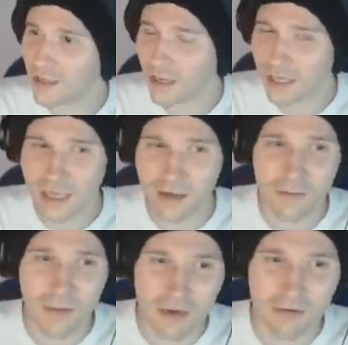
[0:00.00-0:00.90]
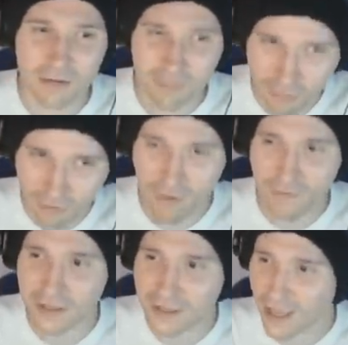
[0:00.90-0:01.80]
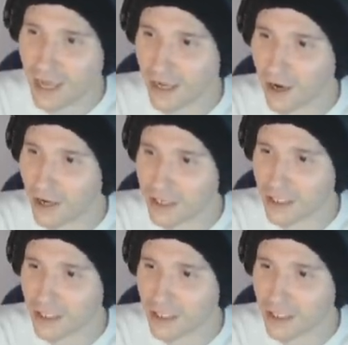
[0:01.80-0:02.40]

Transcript: That's how you make profits there, guys.